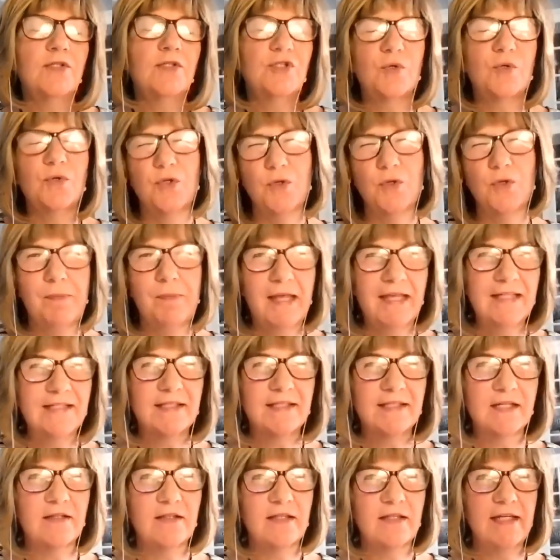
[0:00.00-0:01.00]
you
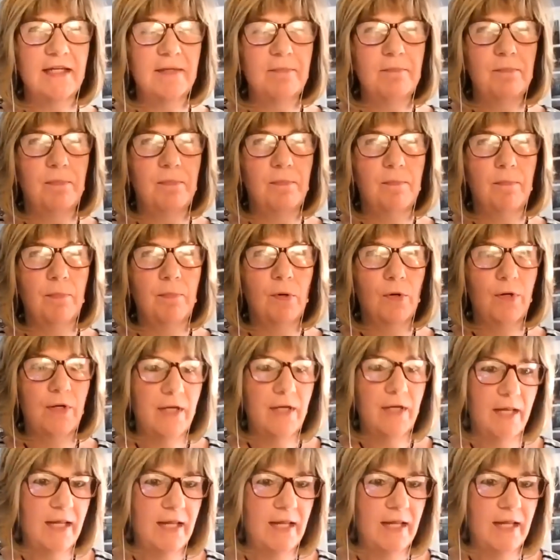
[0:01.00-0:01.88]
basically put